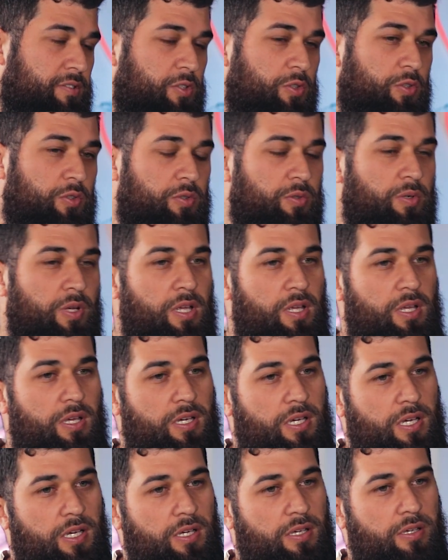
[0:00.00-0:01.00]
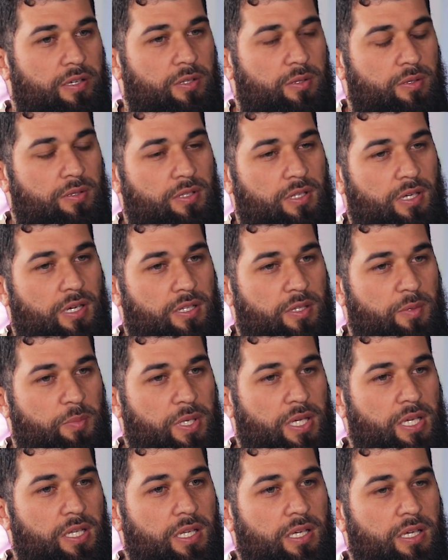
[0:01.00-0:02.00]
So at the
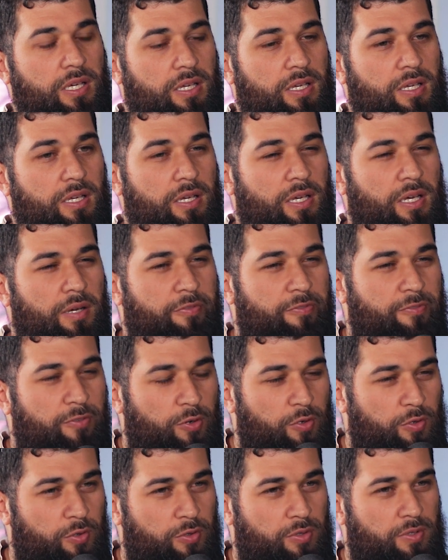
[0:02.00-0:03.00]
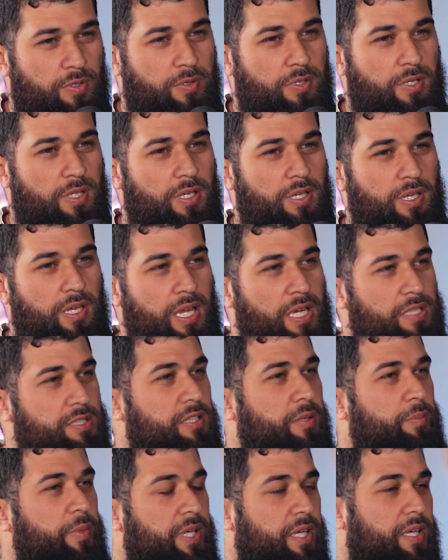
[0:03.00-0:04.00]
beginning, for
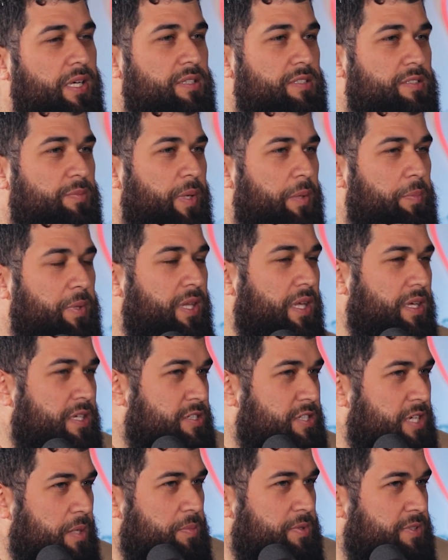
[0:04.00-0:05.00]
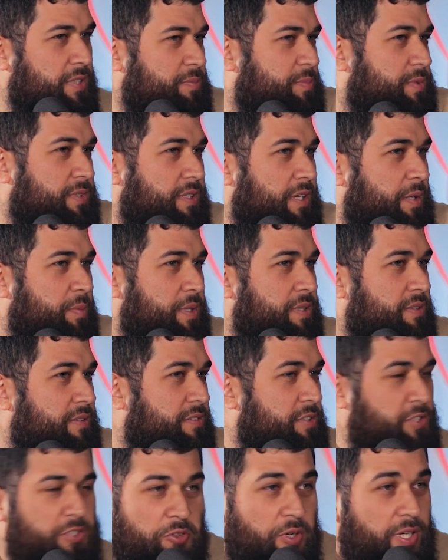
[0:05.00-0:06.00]
Latin Americans, maybe the hijab seems a bit
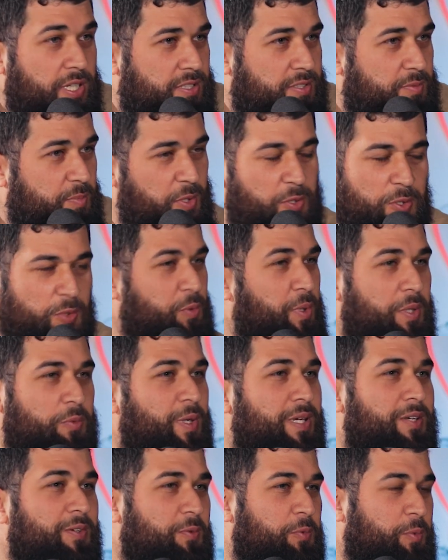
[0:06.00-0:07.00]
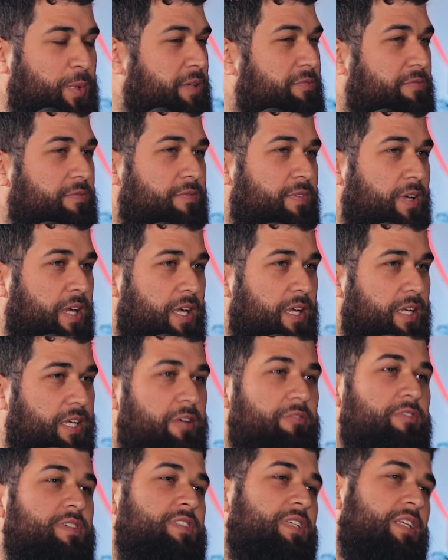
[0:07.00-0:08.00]
strange because when we've
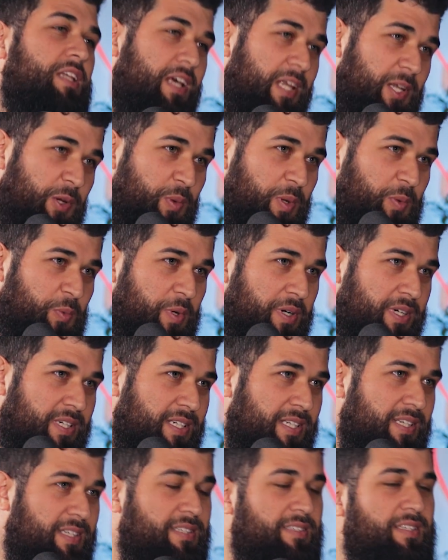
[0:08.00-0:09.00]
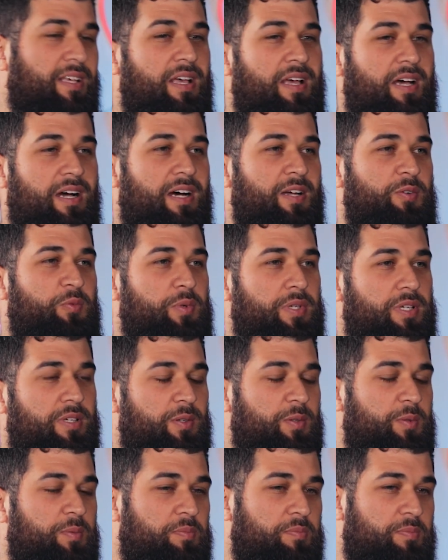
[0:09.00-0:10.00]
never seen anyone wearing it, and
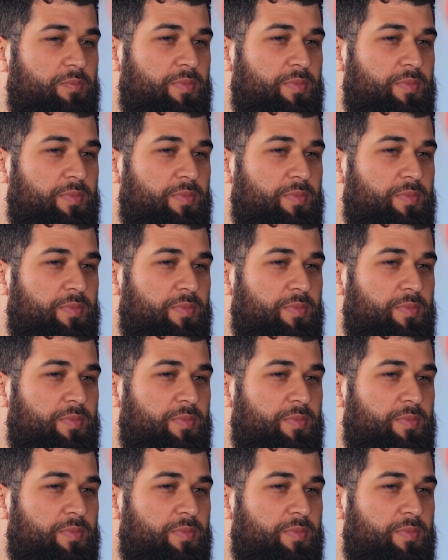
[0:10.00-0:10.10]
we